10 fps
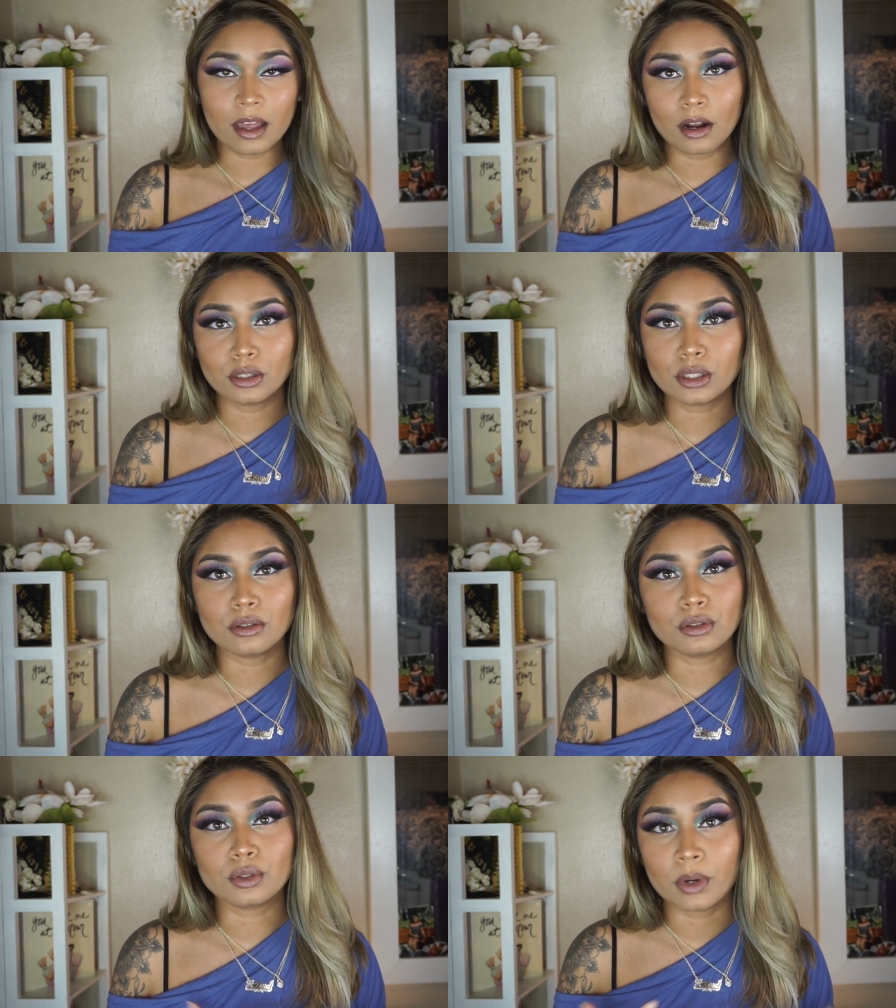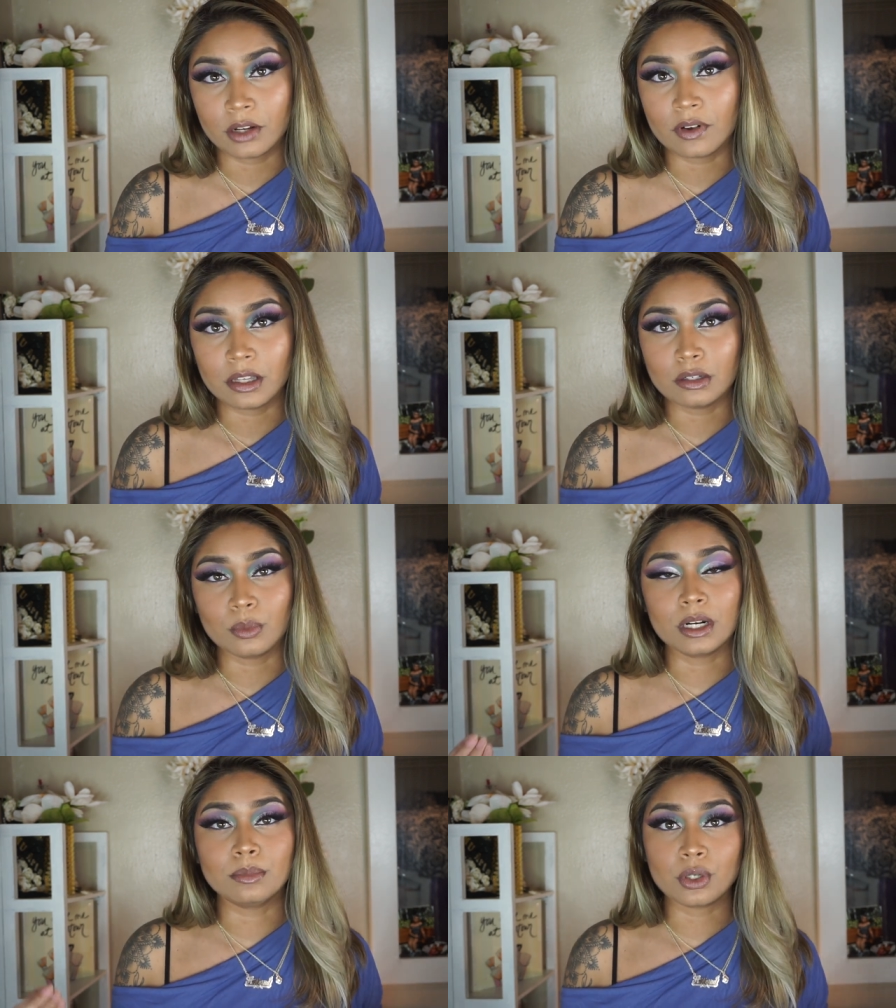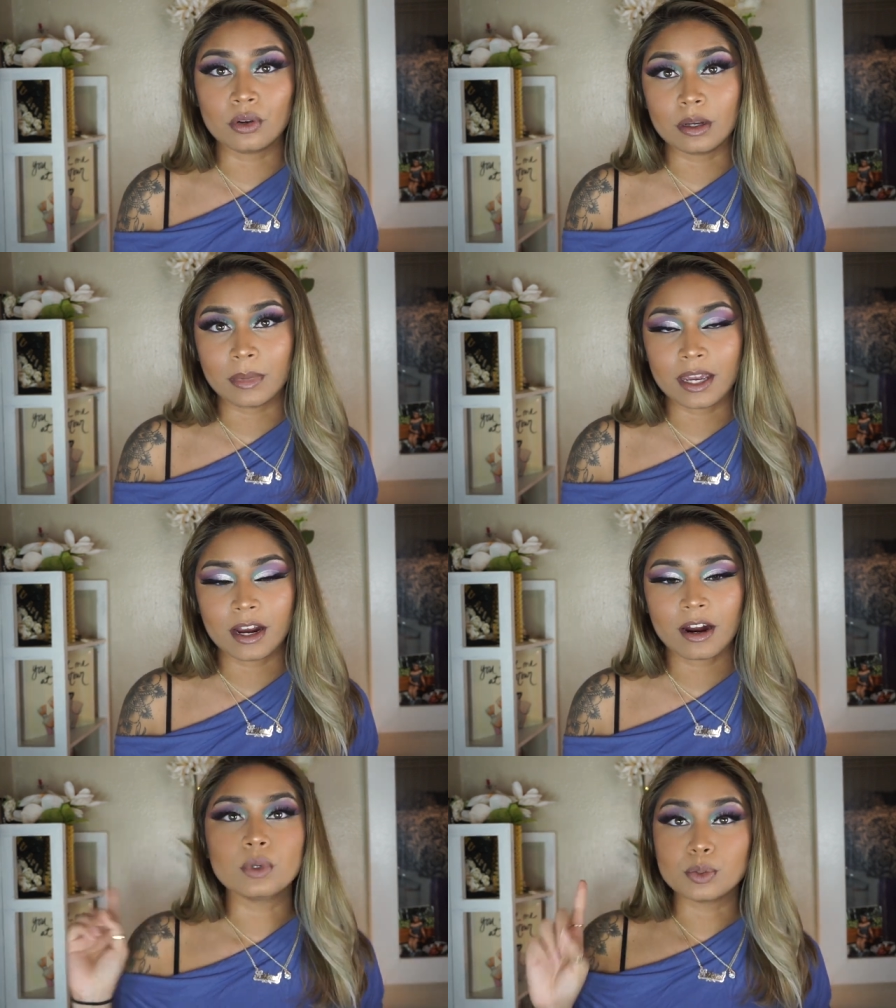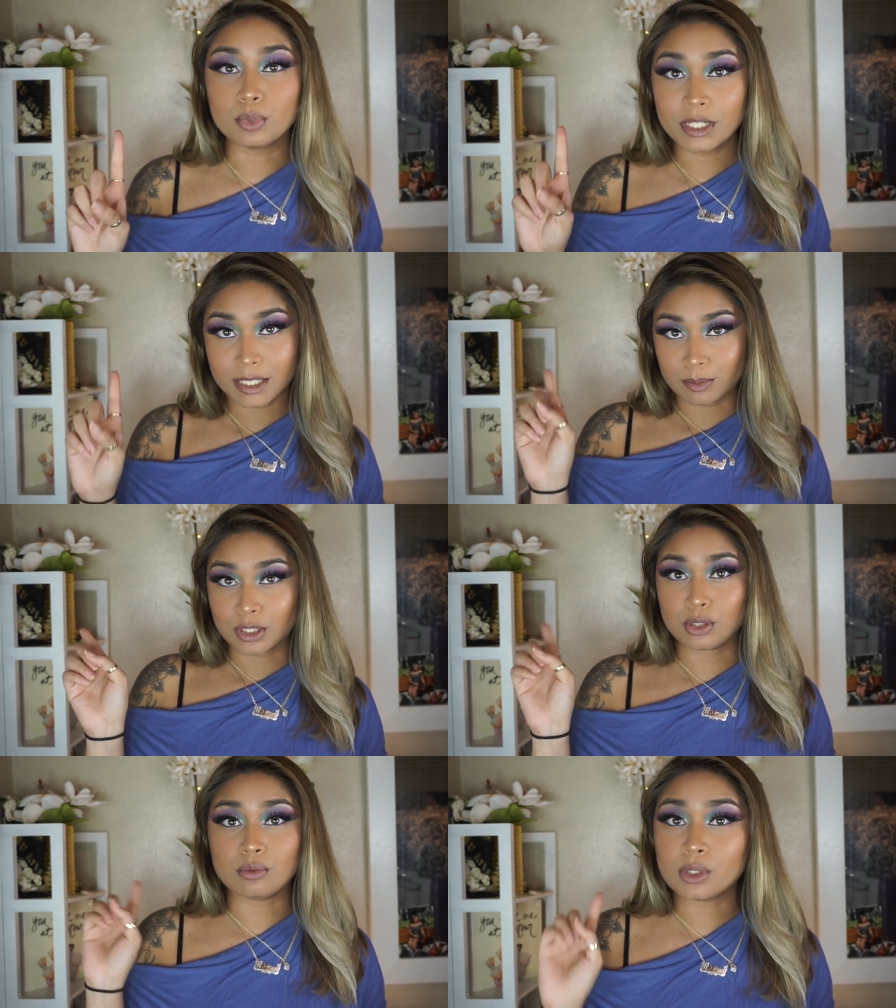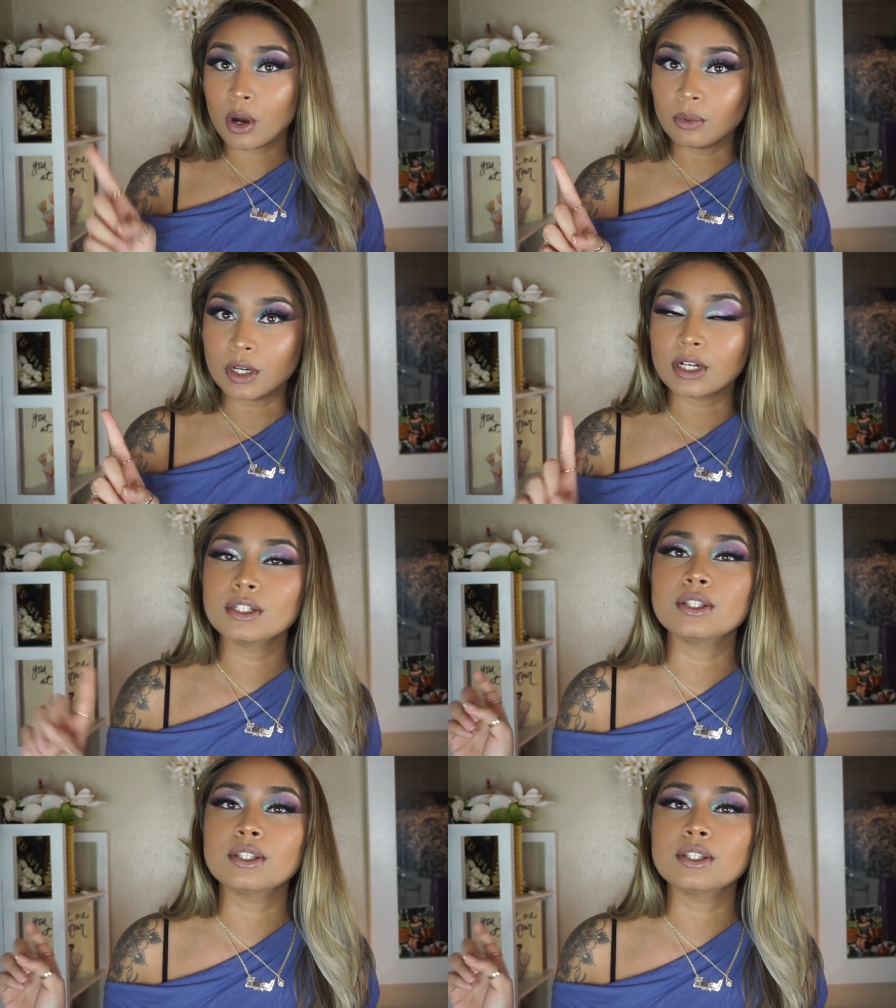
And I also use 20 volume when I'm toning my hair, which brings me to toner.